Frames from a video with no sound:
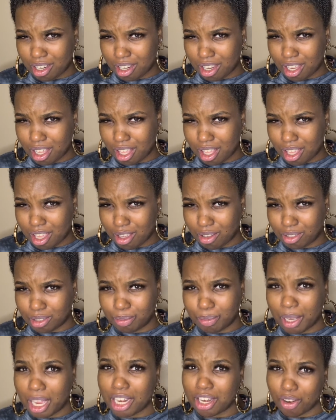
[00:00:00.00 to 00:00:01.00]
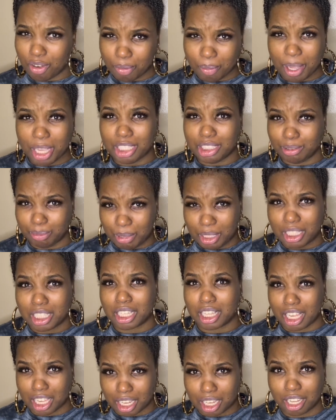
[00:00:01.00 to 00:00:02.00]
like a ghost, but I know it makes me look
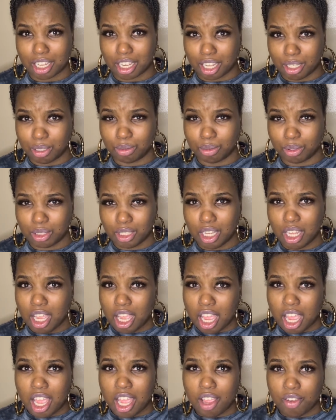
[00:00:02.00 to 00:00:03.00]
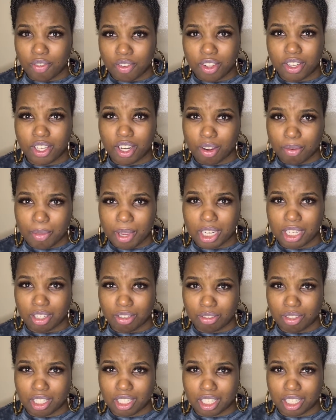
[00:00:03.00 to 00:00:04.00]
like a ghost. If it don't make you
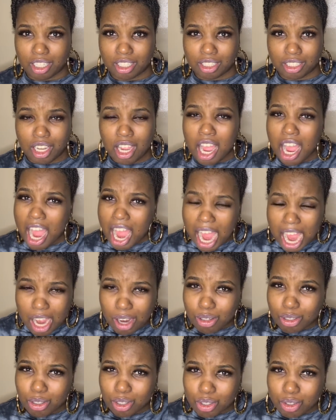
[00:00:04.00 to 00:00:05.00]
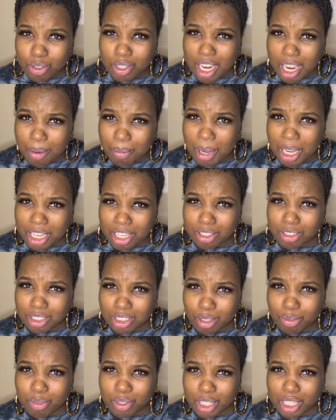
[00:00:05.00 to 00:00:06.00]
look like, how do you not make
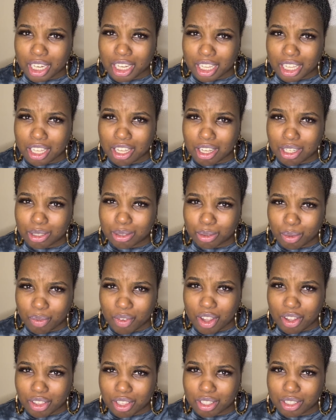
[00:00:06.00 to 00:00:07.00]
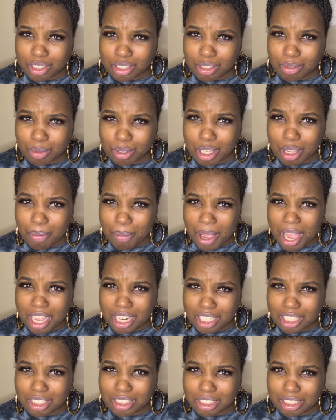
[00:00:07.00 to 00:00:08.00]
yourself look like a ghost without the
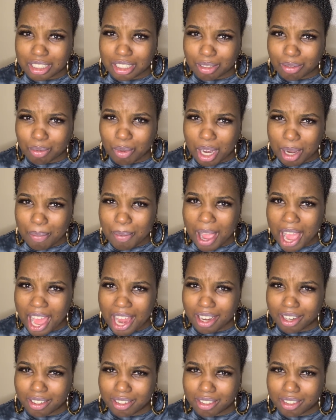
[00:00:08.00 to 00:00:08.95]
white powder?